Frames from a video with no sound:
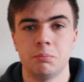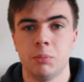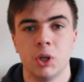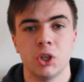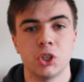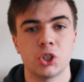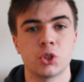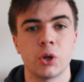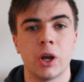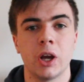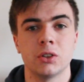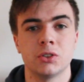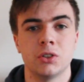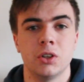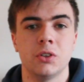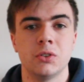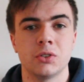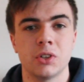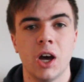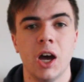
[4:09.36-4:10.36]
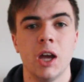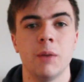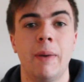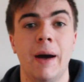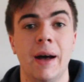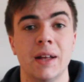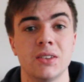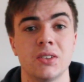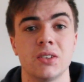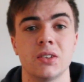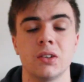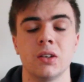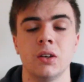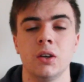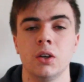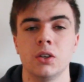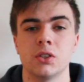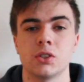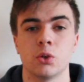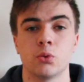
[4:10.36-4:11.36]
put it straight onto those iPads.
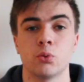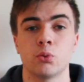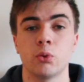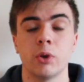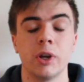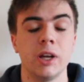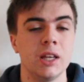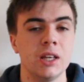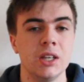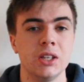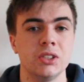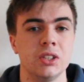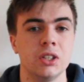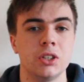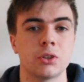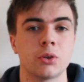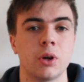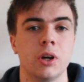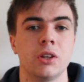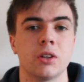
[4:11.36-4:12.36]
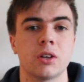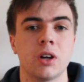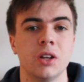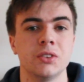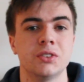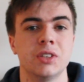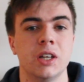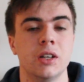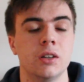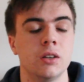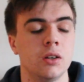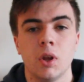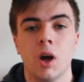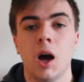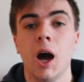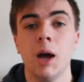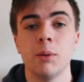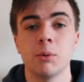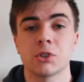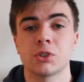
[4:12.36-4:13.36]
So really easy to create the content.
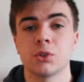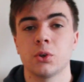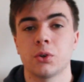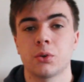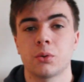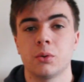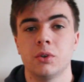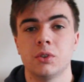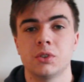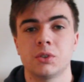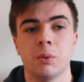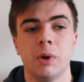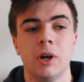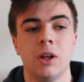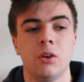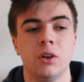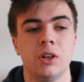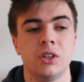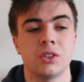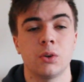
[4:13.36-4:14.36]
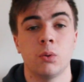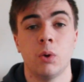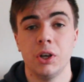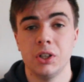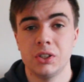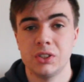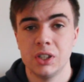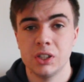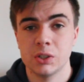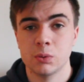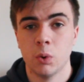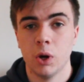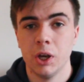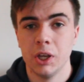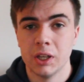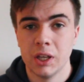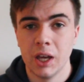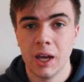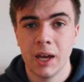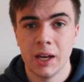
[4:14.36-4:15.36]
iBooks Author as well is a what you see is what
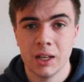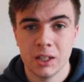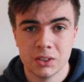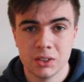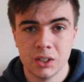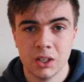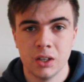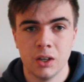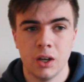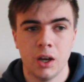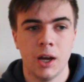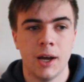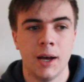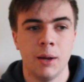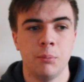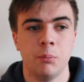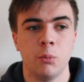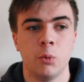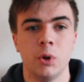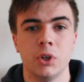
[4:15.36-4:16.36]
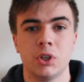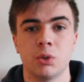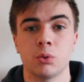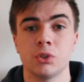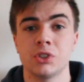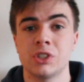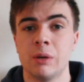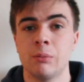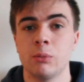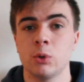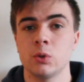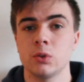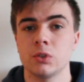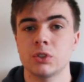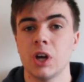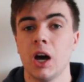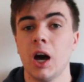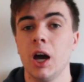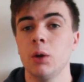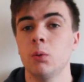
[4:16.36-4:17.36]
you get editor, which
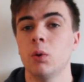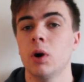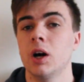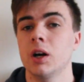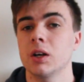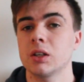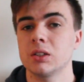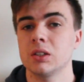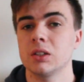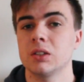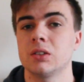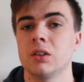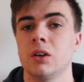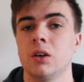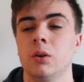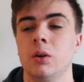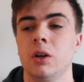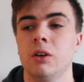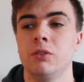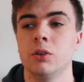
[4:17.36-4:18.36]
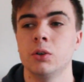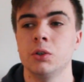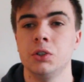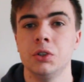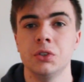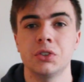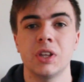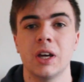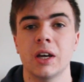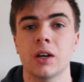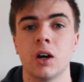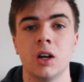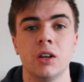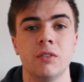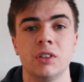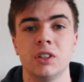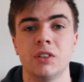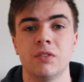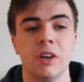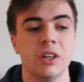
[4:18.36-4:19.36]
resembles iWorks. So if you're used to that kind
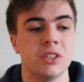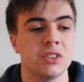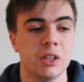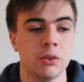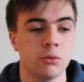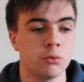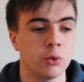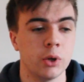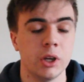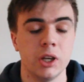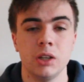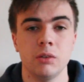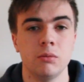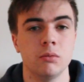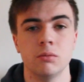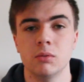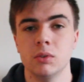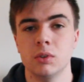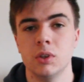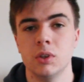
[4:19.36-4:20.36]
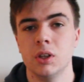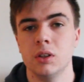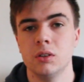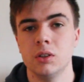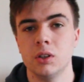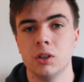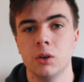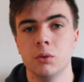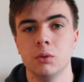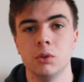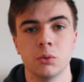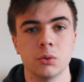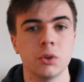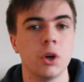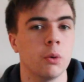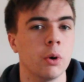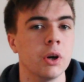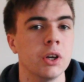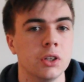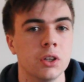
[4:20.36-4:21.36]
of interface, then really, you'll
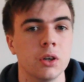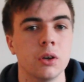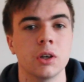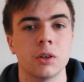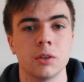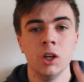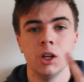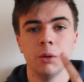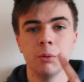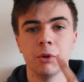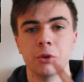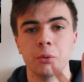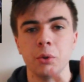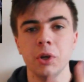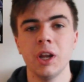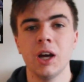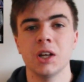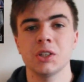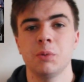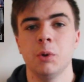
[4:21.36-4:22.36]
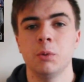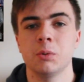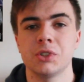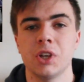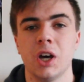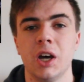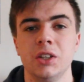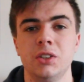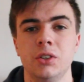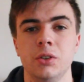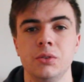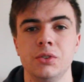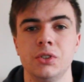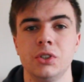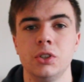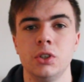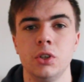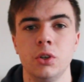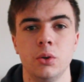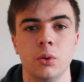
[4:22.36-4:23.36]
know what you're doing. Number 3 announcement was
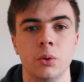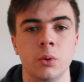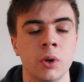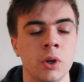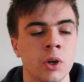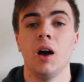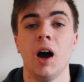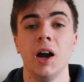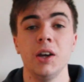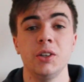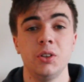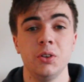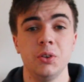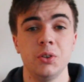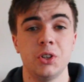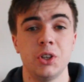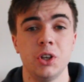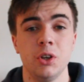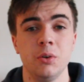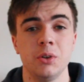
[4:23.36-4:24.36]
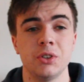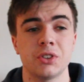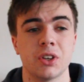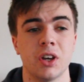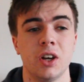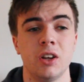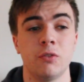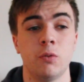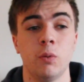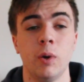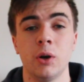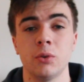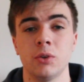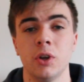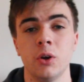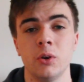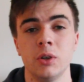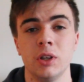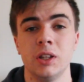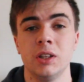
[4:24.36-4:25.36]
iTunes U. iTunes U is kind of well
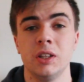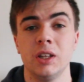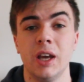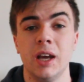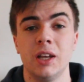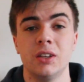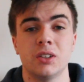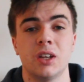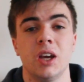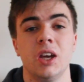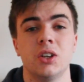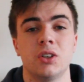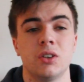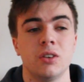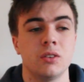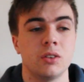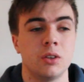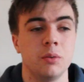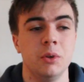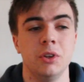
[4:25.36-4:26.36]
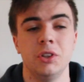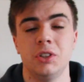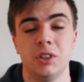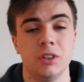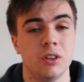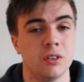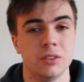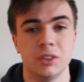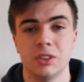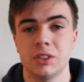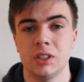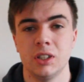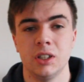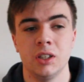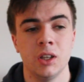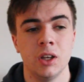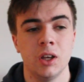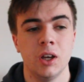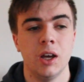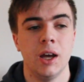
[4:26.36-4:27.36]
known in the education community,
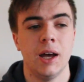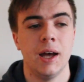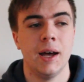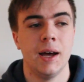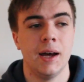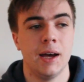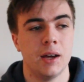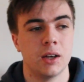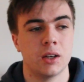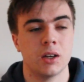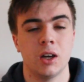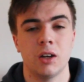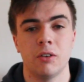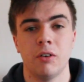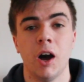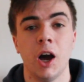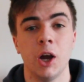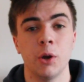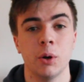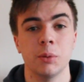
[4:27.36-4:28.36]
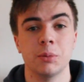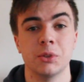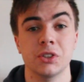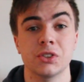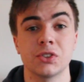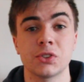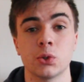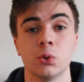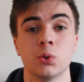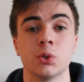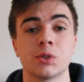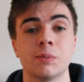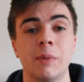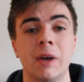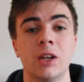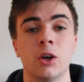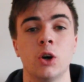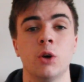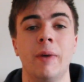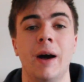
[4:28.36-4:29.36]
obviously. Kind of higher ups at schools
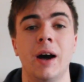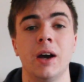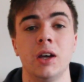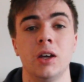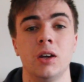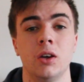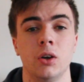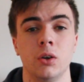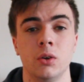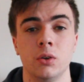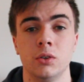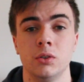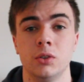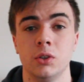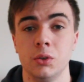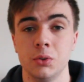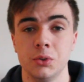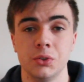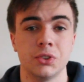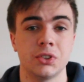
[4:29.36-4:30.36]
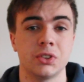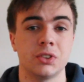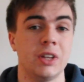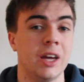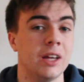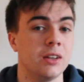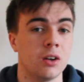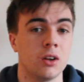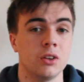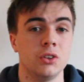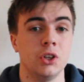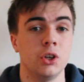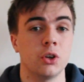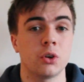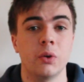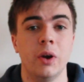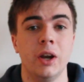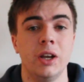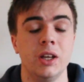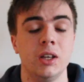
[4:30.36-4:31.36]
may know about it who use technology
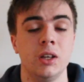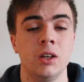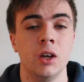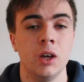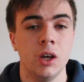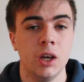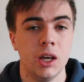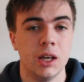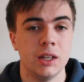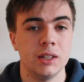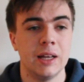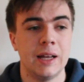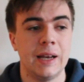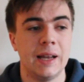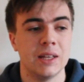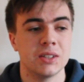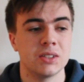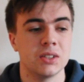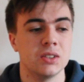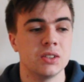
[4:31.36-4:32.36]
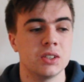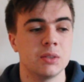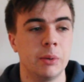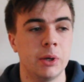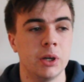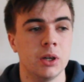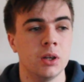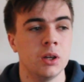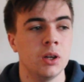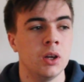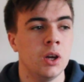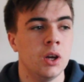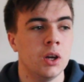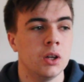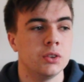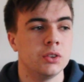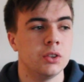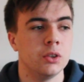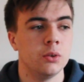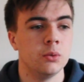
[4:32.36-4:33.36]
already in their lessons, but
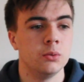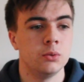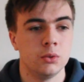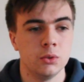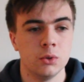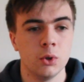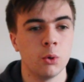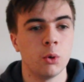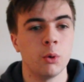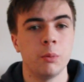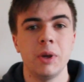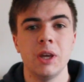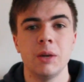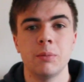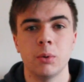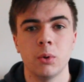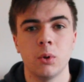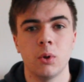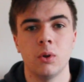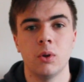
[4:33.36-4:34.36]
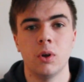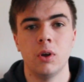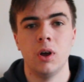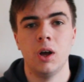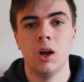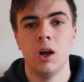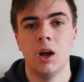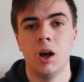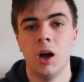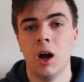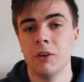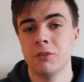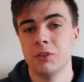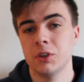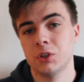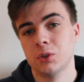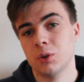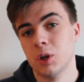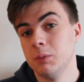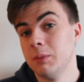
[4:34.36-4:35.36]
to normal people off
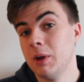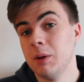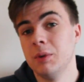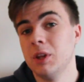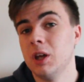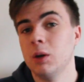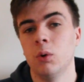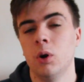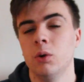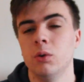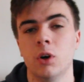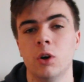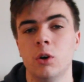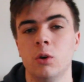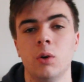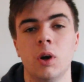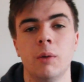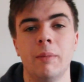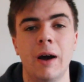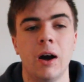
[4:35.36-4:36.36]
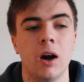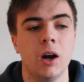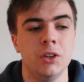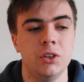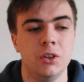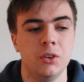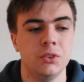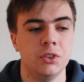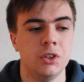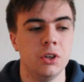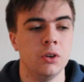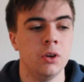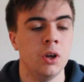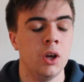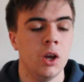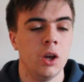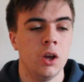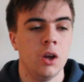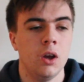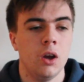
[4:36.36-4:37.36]
the street, maybe they won't know about iTunes U.
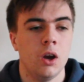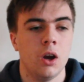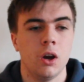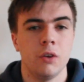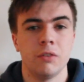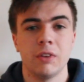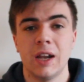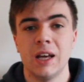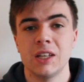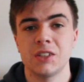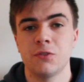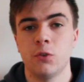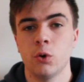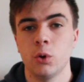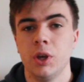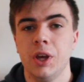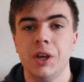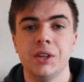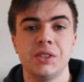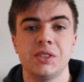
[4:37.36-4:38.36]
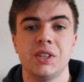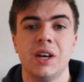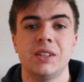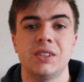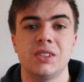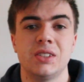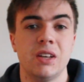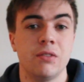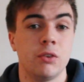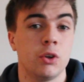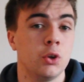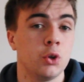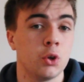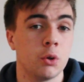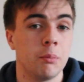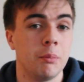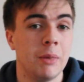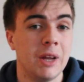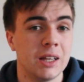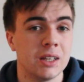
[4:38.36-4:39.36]
Over the last 4 years, it's had
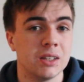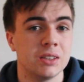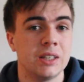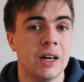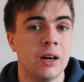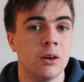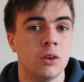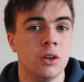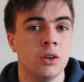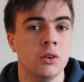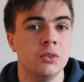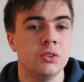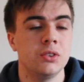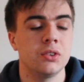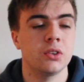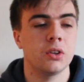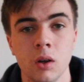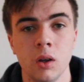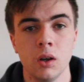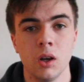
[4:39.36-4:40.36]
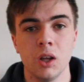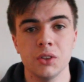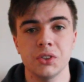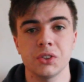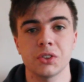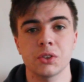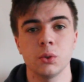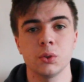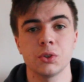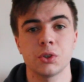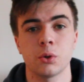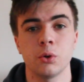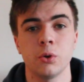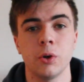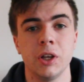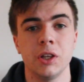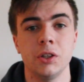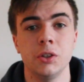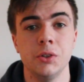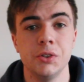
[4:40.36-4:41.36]
700 million downloads. Lots of schools are
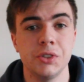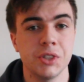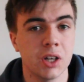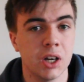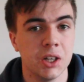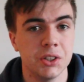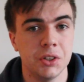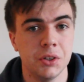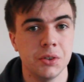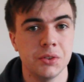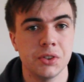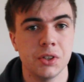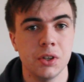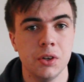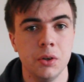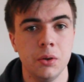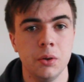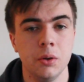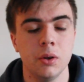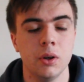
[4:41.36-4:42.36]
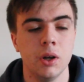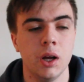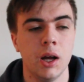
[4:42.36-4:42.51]
already using iTunes U.